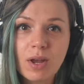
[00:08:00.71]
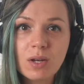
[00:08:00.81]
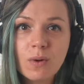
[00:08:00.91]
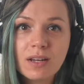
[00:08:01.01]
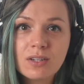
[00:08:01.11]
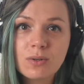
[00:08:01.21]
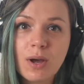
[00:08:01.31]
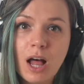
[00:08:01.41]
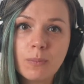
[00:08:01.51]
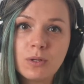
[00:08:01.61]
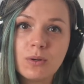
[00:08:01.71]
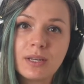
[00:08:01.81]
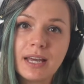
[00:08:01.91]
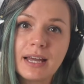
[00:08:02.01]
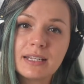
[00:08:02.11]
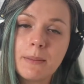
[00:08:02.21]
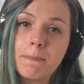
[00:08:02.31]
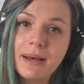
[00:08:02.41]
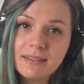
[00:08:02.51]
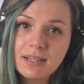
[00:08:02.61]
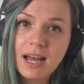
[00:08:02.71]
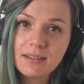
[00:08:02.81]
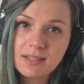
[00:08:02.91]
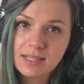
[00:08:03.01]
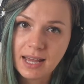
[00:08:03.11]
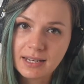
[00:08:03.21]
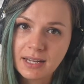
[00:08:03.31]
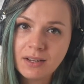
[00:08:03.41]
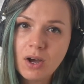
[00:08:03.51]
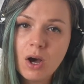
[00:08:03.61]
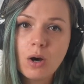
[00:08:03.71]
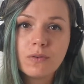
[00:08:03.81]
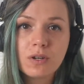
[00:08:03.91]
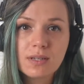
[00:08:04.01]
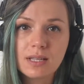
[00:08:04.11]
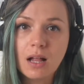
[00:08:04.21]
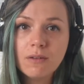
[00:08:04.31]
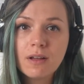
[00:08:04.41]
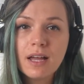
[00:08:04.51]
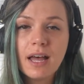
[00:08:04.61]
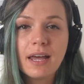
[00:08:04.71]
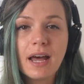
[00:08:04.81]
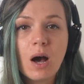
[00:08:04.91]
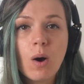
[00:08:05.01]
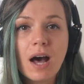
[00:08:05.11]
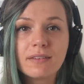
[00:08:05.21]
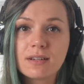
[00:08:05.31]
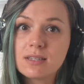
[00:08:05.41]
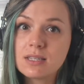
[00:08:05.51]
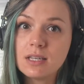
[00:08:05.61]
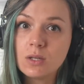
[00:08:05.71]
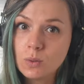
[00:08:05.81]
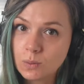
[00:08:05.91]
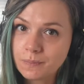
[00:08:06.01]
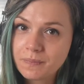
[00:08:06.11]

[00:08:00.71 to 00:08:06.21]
one to help you get a better understanding of yourself and how others see you.